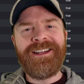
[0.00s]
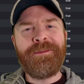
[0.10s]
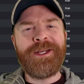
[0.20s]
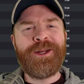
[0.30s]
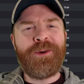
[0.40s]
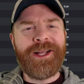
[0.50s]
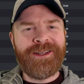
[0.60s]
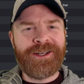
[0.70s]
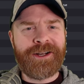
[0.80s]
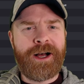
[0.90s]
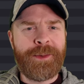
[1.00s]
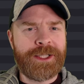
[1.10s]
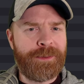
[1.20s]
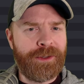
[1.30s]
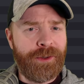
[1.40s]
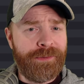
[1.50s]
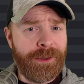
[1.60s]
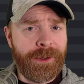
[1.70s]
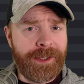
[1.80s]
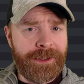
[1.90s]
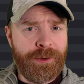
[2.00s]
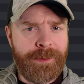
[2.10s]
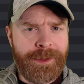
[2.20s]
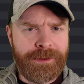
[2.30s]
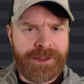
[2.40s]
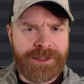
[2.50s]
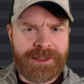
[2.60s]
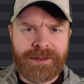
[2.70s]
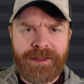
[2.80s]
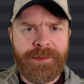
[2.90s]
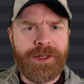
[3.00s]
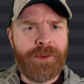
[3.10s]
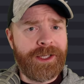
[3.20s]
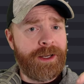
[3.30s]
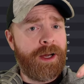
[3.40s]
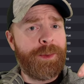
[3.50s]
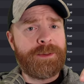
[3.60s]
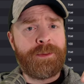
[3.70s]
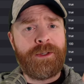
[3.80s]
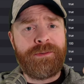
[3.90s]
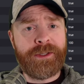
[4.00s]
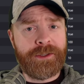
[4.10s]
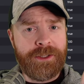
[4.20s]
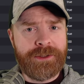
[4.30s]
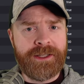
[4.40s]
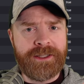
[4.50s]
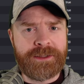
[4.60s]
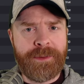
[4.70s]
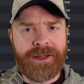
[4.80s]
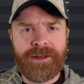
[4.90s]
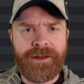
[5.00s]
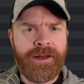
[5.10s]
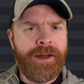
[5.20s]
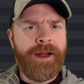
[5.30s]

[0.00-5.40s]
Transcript: Let me know in the comments below if you already knew about this, let me know in the comments below if you're using this method,